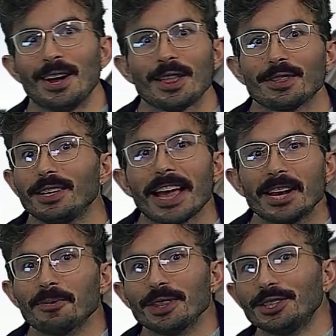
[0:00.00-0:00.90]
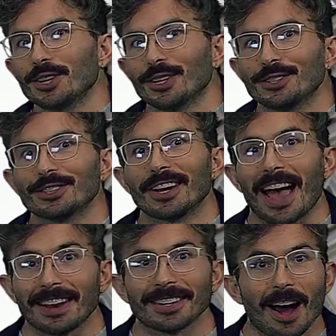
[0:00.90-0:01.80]
The land where the church
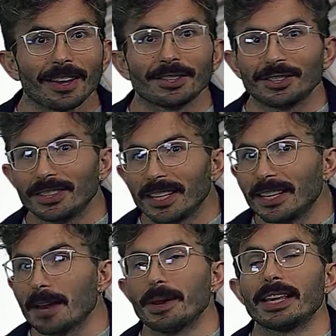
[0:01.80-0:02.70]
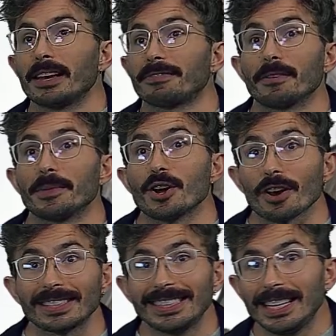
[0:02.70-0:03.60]
and college sit had been a gift from the
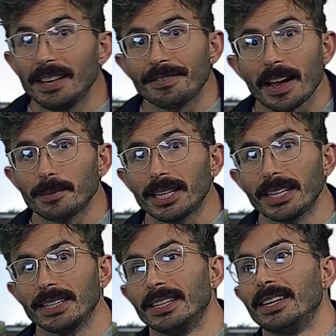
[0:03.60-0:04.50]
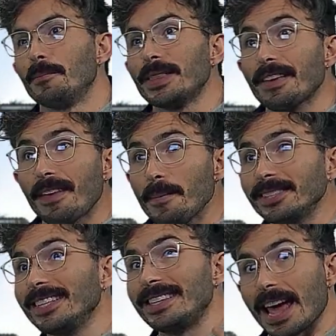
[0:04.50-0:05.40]
Orsini family, but they
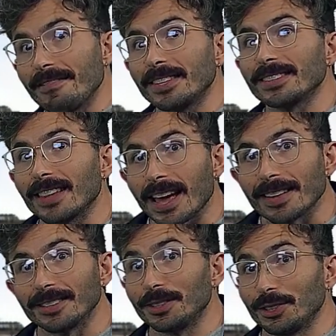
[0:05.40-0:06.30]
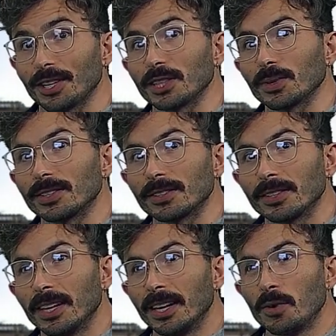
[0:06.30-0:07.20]
famously gave this land to the Jesuits
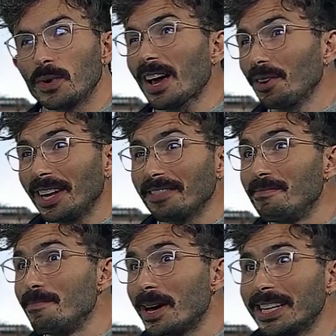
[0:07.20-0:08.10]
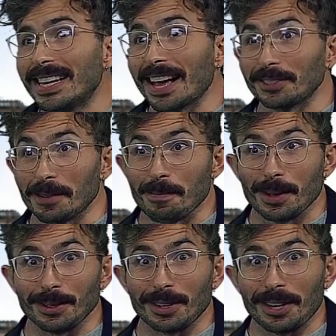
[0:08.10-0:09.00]
without a lot of money to actually
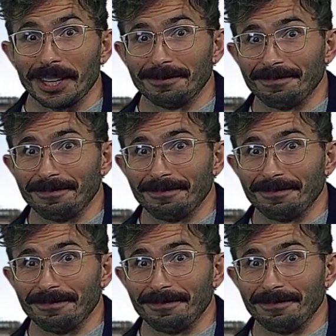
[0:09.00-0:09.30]
build on it.